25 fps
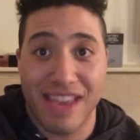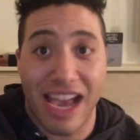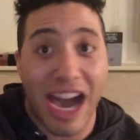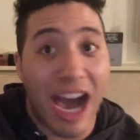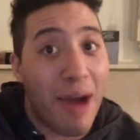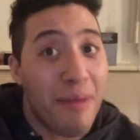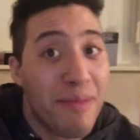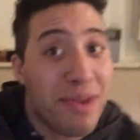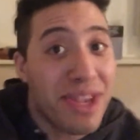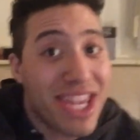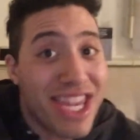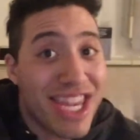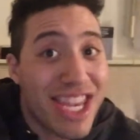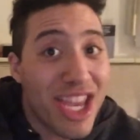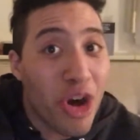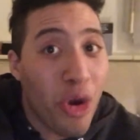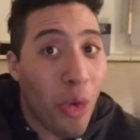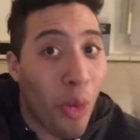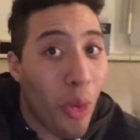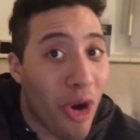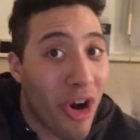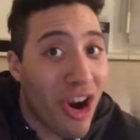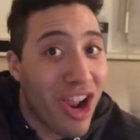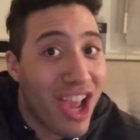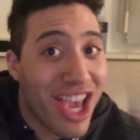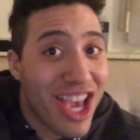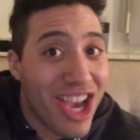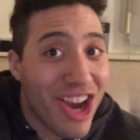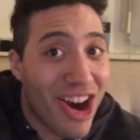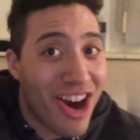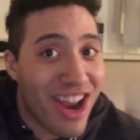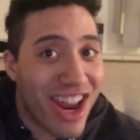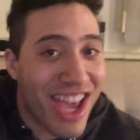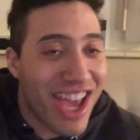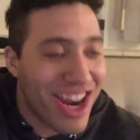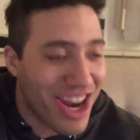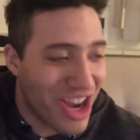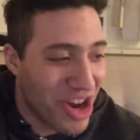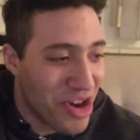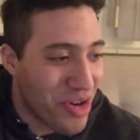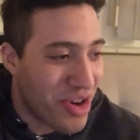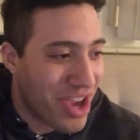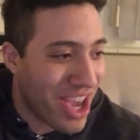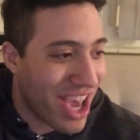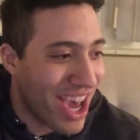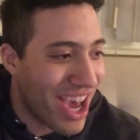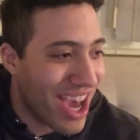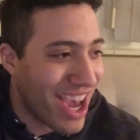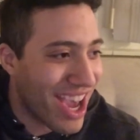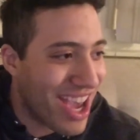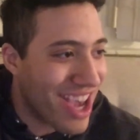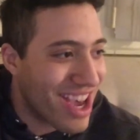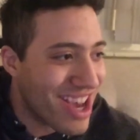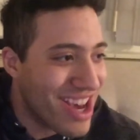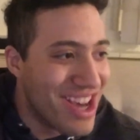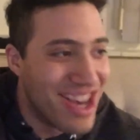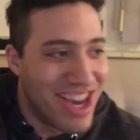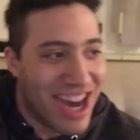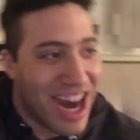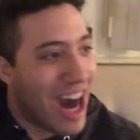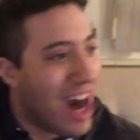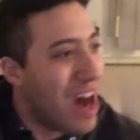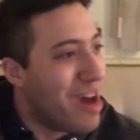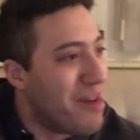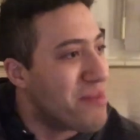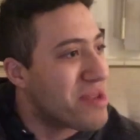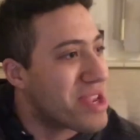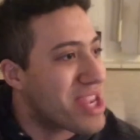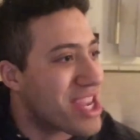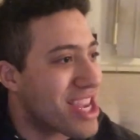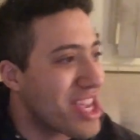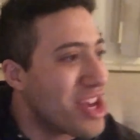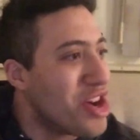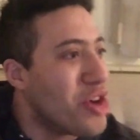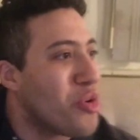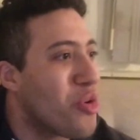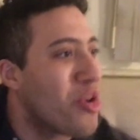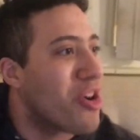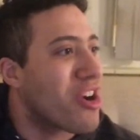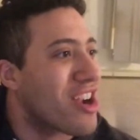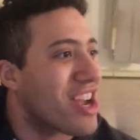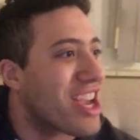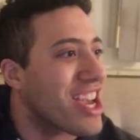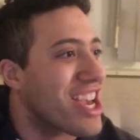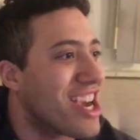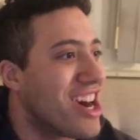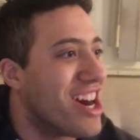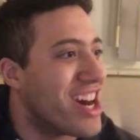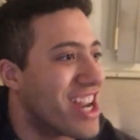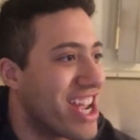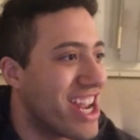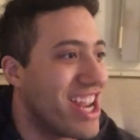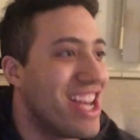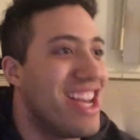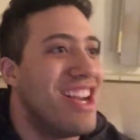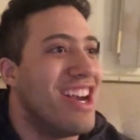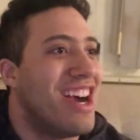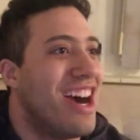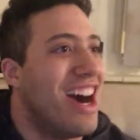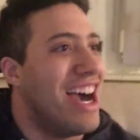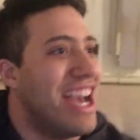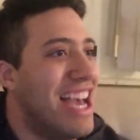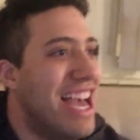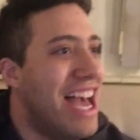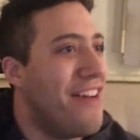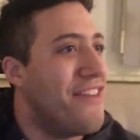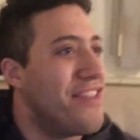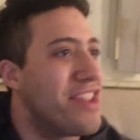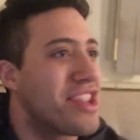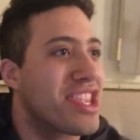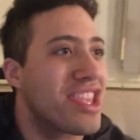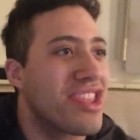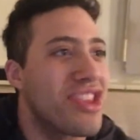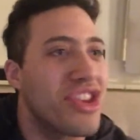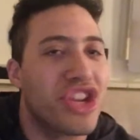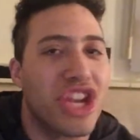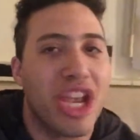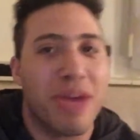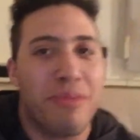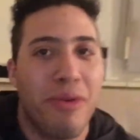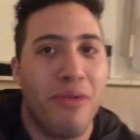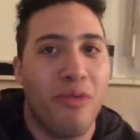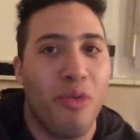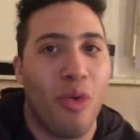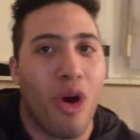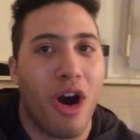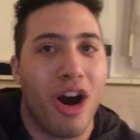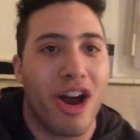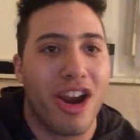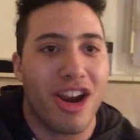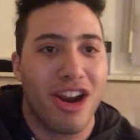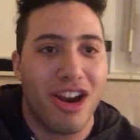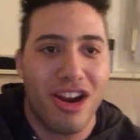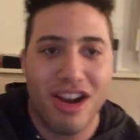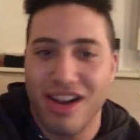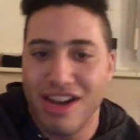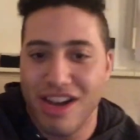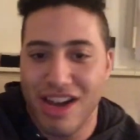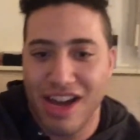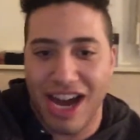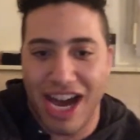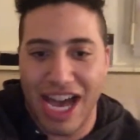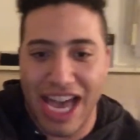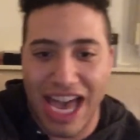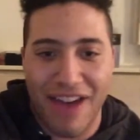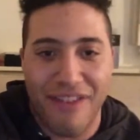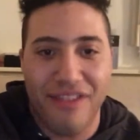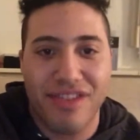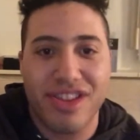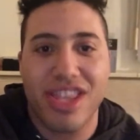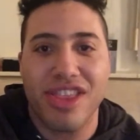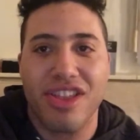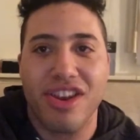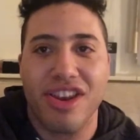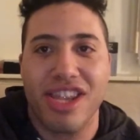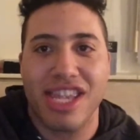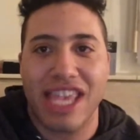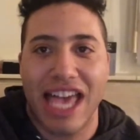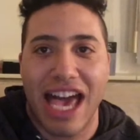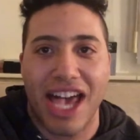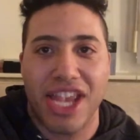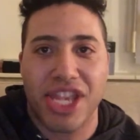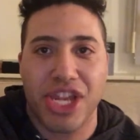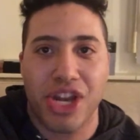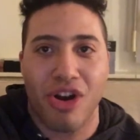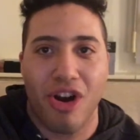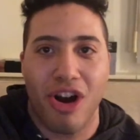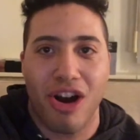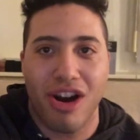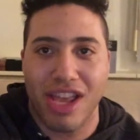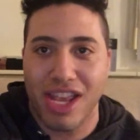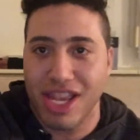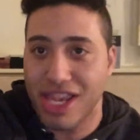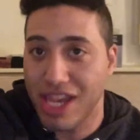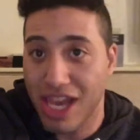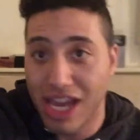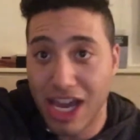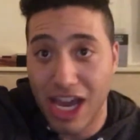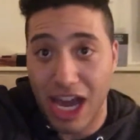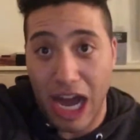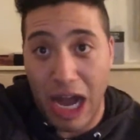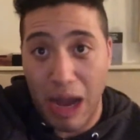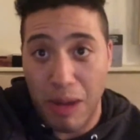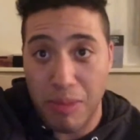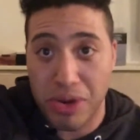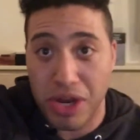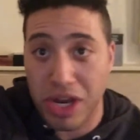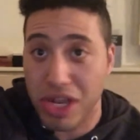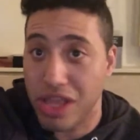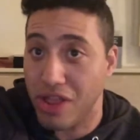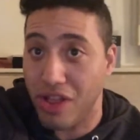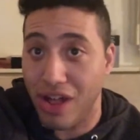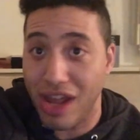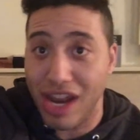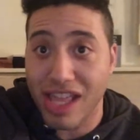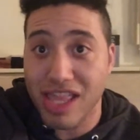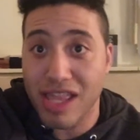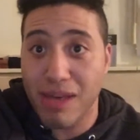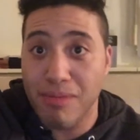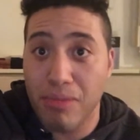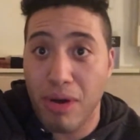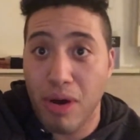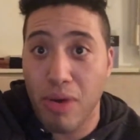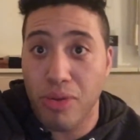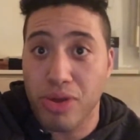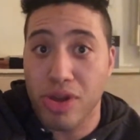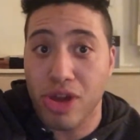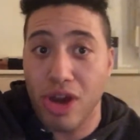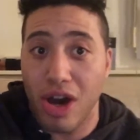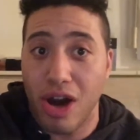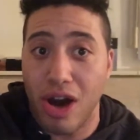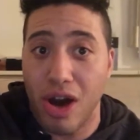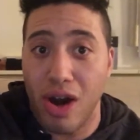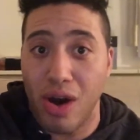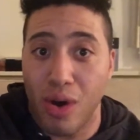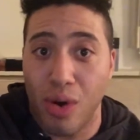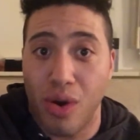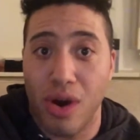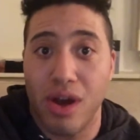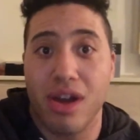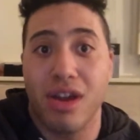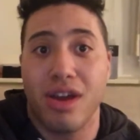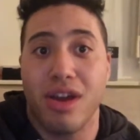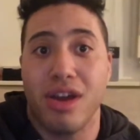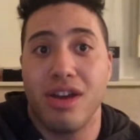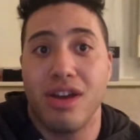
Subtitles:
I'm still working on it, okay? I'm still working on it. I haven't seen The Shape of Water. I haven't seen The Disaster Artist. I'm just letting them both go.